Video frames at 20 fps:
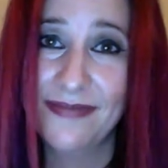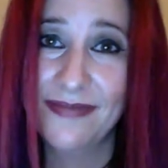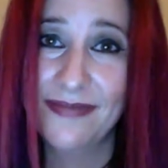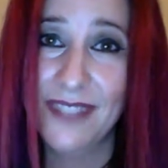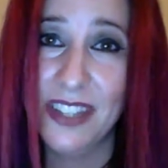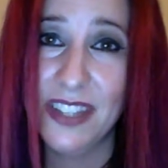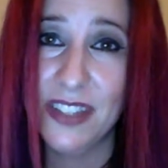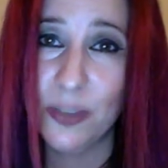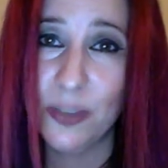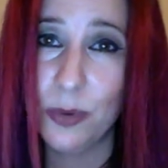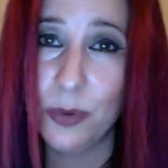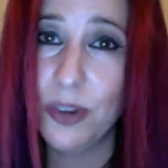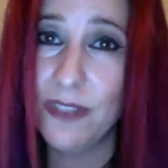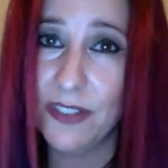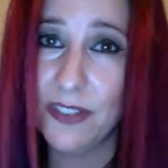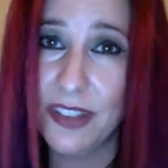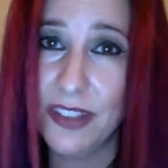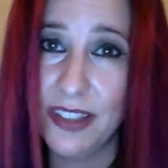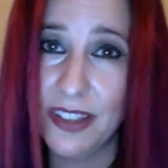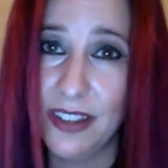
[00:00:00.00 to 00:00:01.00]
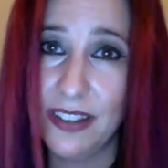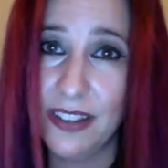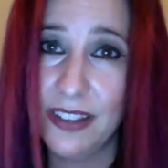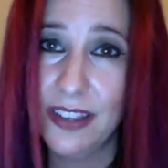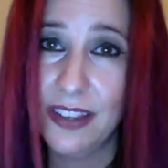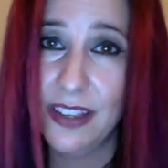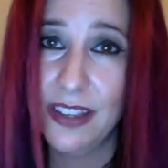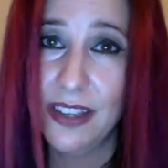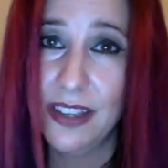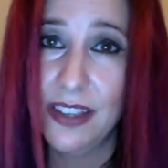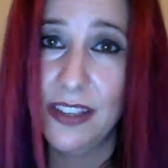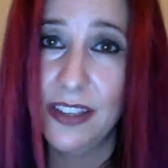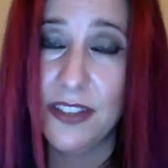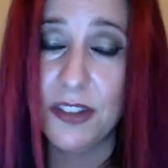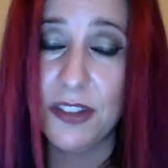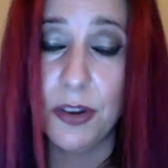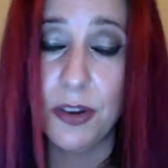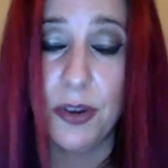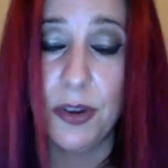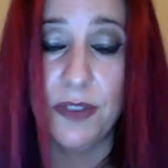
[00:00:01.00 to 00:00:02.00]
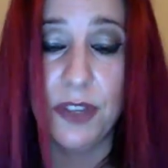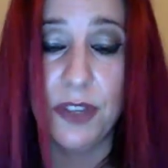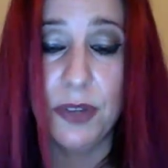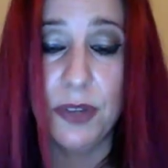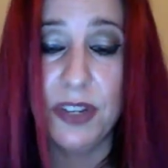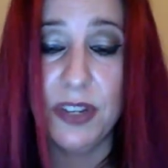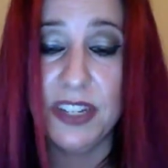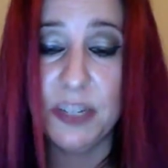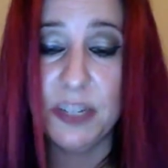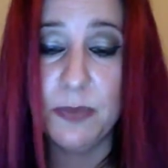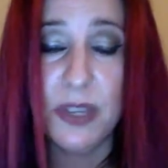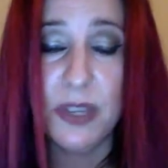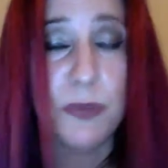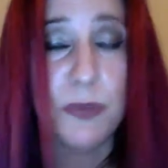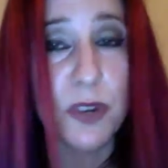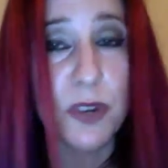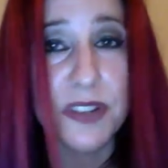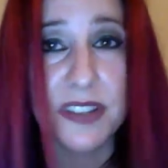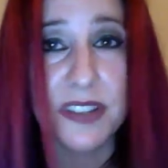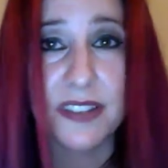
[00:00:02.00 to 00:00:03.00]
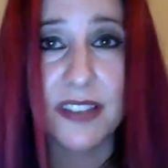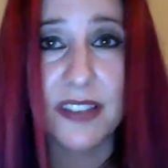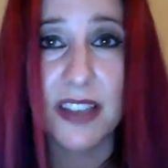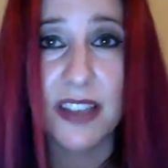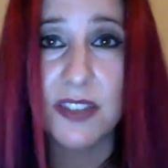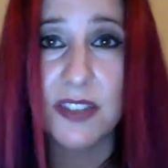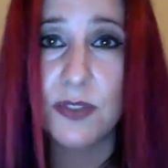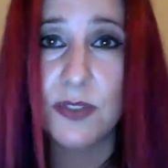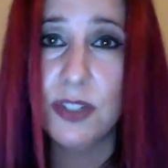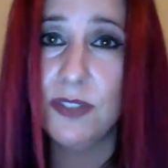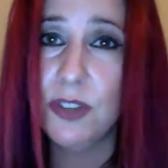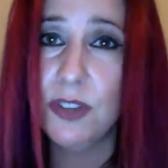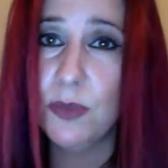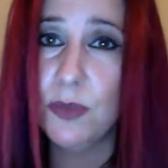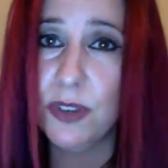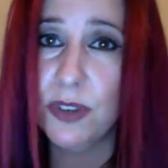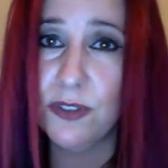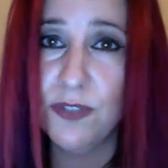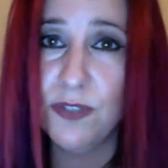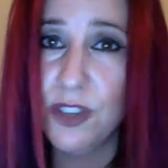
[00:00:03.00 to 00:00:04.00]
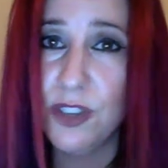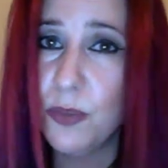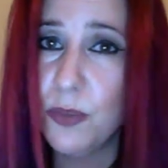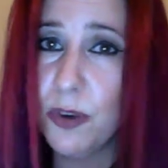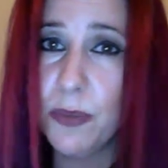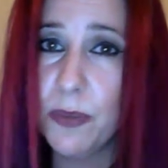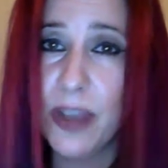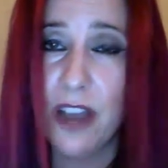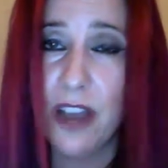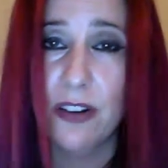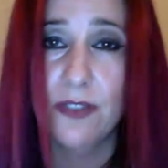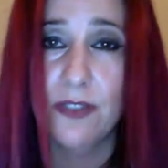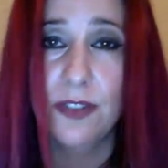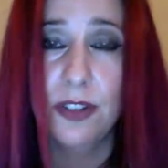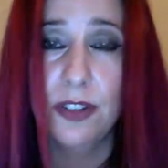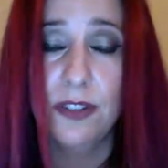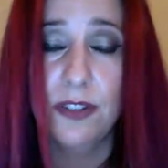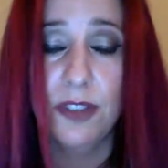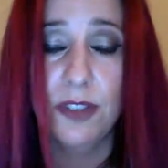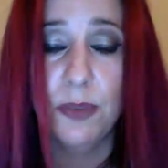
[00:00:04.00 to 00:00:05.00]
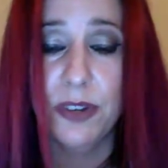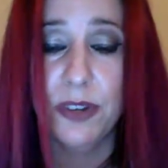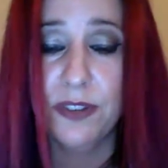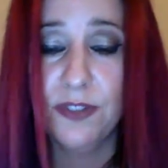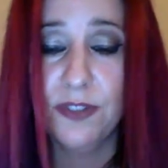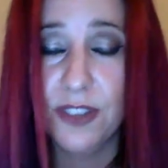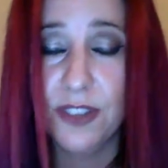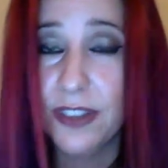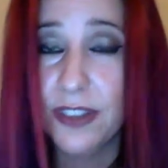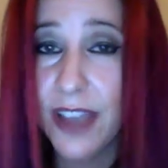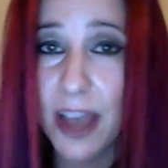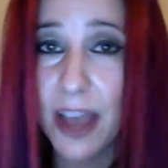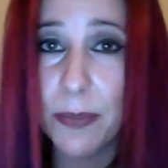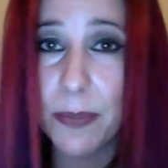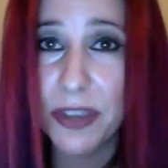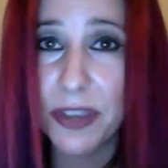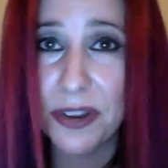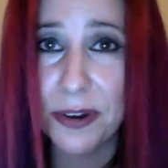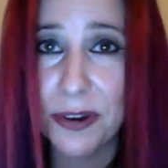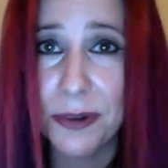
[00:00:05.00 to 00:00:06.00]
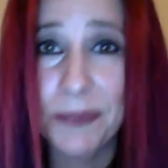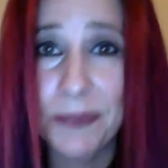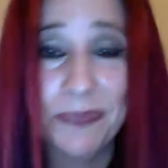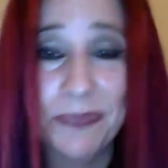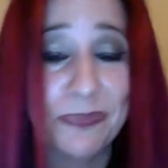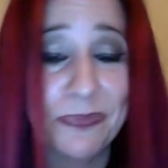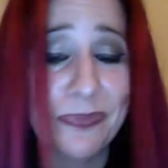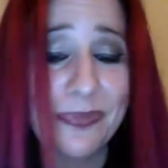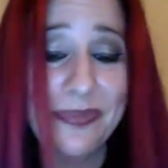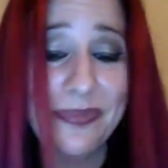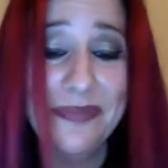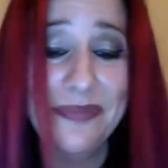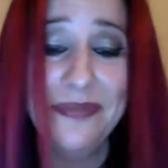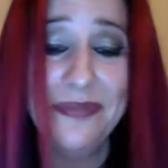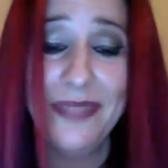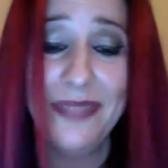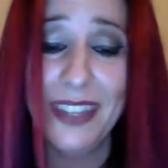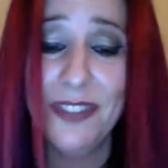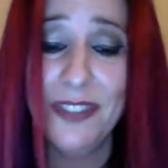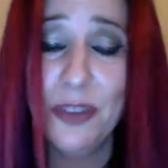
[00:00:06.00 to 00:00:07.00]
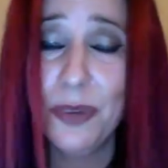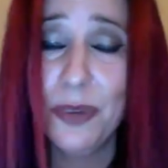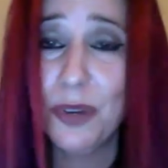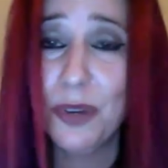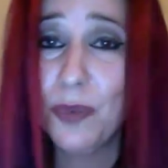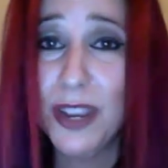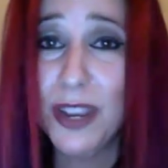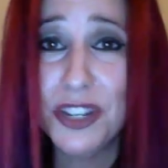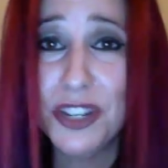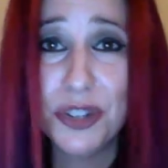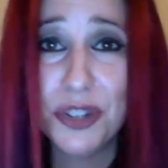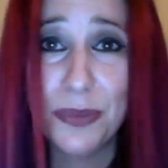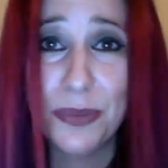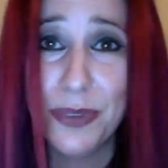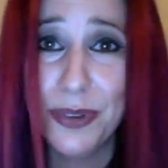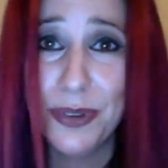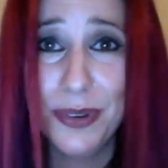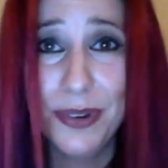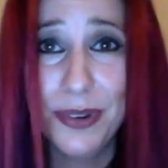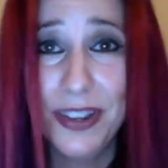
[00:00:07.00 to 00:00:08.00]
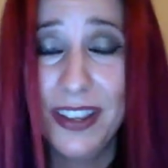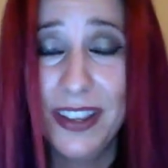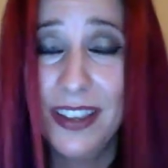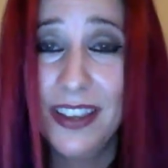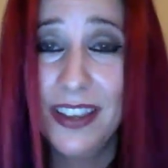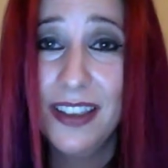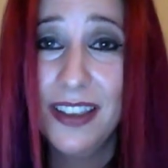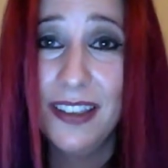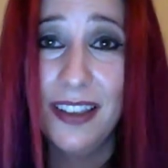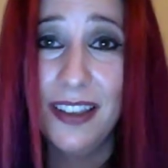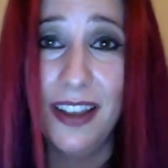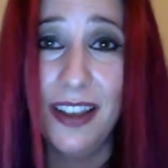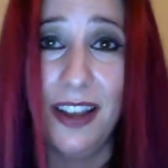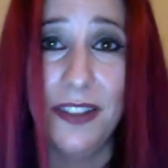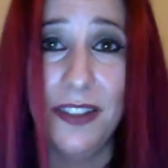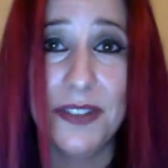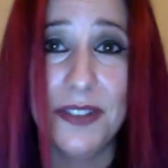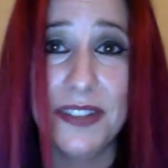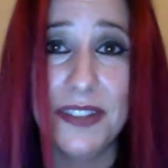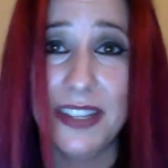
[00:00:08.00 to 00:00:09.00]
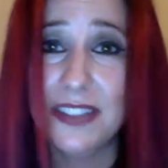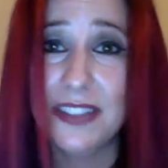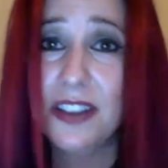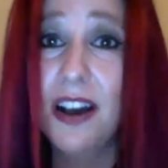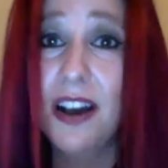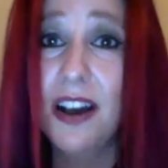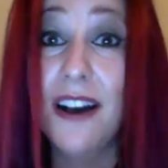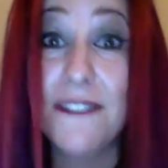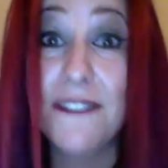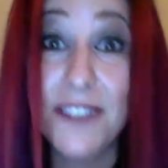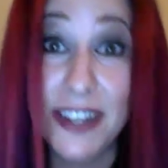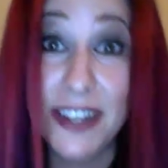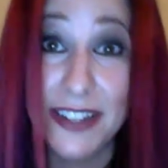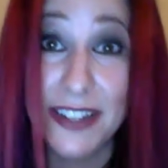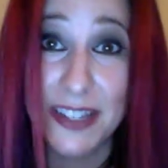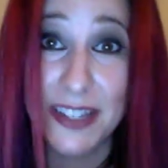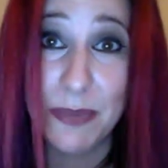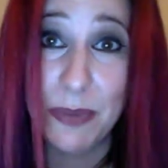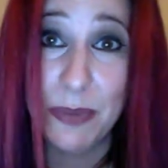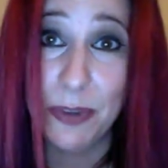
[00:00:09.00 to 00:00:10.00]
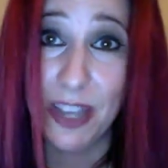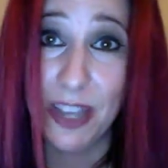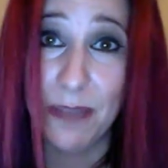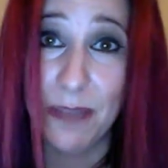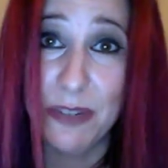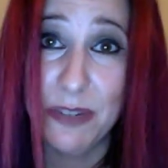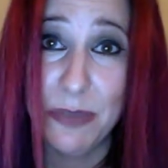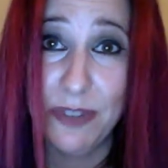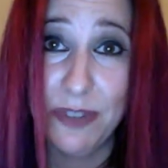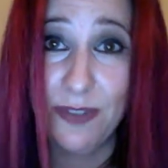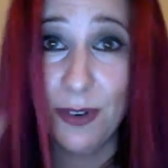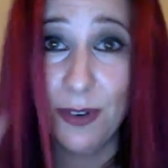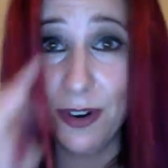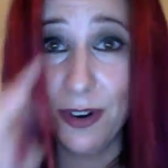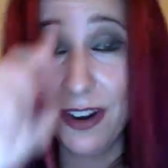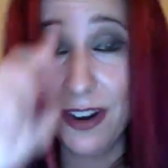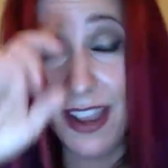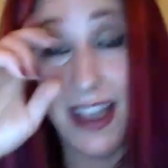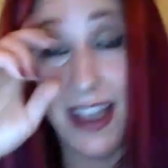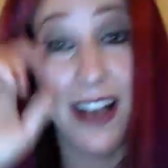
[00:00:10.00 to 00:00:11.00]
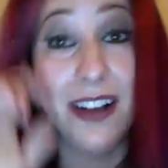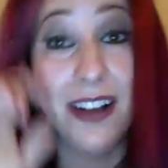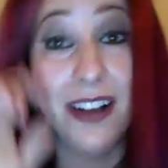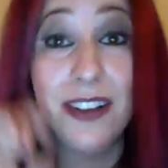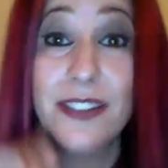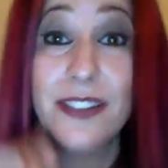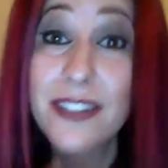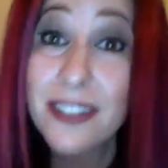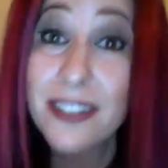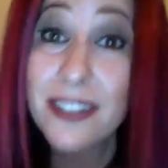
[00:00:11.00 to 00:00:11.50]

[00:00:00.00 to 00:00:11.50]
It's the root of everything. So if you need to be more successful, if you want to feel more powerful, if you want to feel happier, if you want to raise your mood, all those things, confidence that people come to me for, health,